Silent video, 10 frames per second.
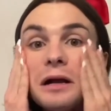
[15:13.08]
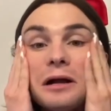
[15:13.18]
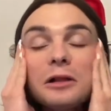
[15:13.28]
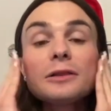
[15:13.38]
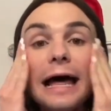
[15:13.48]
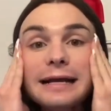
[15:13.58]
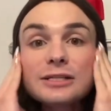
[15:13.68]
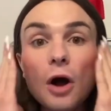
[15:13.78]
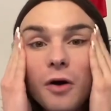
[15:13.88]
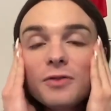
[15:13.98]
collect
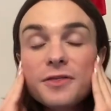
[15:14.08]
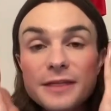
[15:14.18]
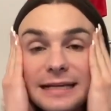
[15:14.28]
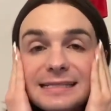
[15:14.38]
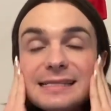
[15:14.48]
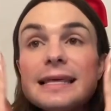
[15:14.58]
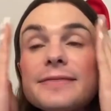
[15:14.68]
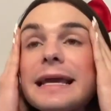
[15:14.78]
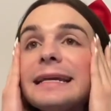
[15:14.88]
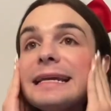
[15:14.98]
all the things that
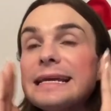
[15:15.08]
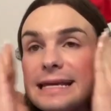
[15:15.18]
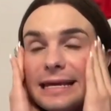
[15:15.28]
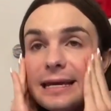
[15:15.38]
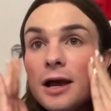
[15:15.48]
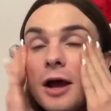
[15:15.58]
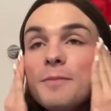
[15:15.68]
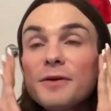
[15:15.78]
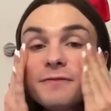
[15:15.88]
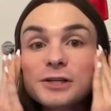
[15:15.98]
they need.
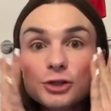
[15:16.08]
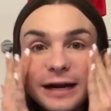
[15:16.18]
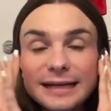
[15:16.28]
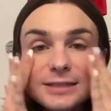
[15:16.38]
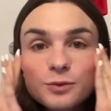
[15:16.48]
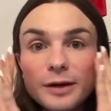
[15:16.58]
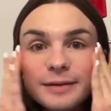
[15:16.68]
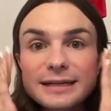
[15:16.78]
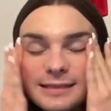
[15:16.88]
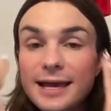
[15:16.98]
But for trans
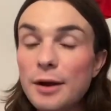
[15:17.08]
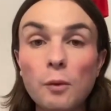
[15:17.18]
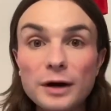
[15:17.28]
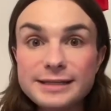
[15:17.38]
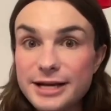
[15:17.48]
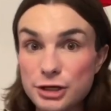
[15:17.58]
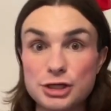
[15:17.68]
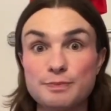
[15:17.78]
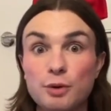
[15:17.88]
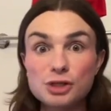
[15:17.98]
women, it's like one day you're
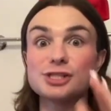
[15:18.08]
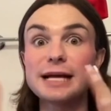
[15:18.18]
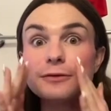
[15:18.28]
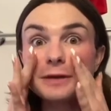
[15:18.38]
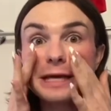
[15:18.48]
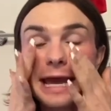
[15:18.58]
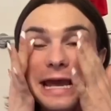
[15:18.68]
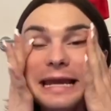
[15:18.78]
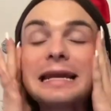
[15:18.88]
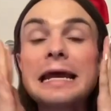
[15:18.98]
just pushed out the
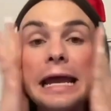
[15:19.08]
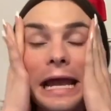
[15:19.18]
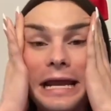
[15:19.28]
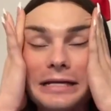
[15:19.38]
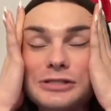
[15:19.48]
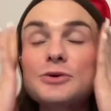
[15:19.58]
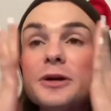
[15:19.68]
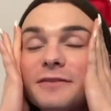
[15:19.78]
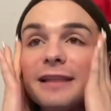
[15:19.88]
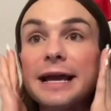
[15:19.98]
gate and it's
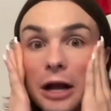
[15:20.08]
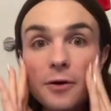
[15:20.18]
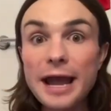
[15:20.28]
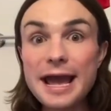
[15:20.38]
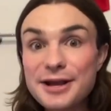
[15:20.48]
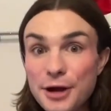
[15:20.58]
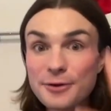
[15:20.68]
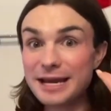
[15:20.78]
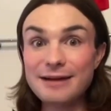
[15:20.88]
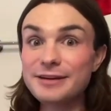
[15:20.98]
sort of like, okay, go
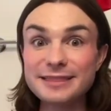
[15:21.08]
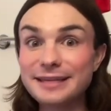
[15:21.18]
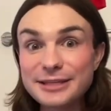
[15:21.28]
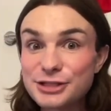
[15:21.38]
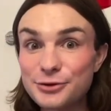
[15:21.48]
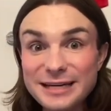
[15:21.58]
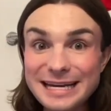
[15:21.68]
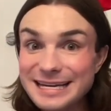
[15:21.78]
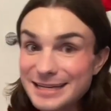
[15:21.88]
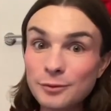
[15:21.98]
get everything that you
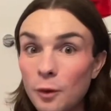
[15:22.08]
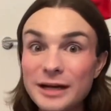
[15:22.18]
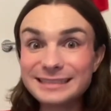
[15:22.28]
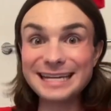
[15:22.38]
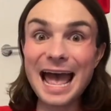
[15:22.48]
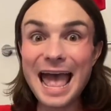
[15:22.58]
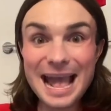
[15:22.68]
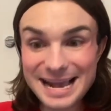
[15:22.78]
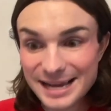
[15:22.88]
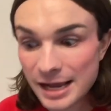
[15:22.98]
need in one
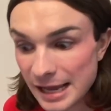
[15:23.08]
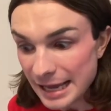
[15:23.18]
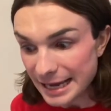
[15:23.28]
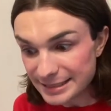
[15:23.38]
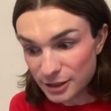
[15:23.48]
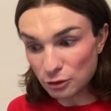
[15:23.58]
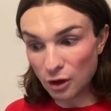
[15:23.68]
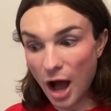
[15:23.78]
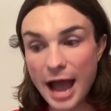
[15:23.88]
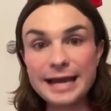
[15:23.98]
day. It's a
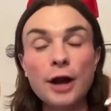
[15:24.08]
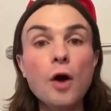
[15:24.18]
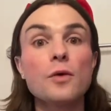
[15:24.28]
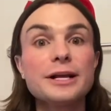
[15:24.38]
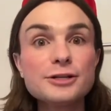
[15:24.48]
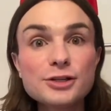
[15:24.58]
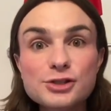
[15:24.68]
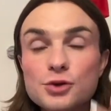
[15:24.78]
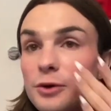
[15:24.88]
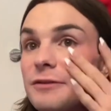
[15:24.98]
lot. And oh, here's a
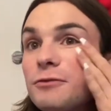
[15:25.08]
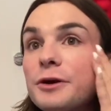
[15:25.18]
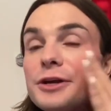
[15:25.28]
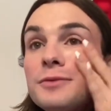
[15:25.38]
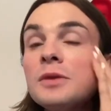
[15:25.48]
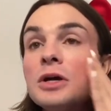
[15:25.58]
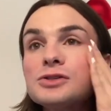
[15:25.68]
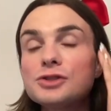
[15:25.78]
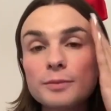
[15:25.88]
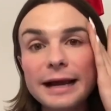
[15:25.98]
story for you.
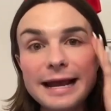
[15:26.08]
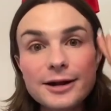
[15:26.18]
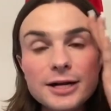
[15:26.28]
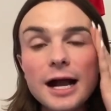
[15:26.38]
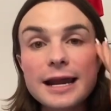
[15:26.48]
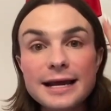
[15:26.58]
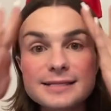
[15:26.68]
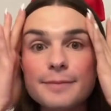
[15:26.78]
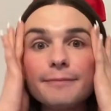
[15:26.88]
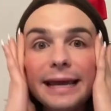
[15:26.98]
So my haircut as
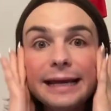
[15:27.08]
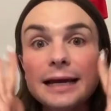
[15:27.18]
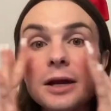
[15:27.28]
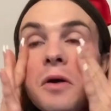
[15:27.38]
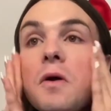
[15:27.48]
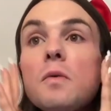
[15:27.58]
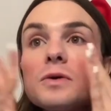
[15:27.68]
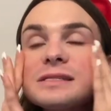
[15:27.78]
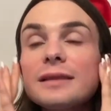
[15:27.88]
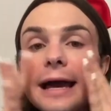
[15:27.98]
a man
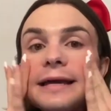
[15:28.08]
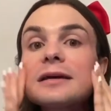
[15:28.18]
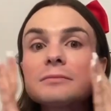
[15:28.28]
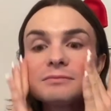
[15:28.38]
was like,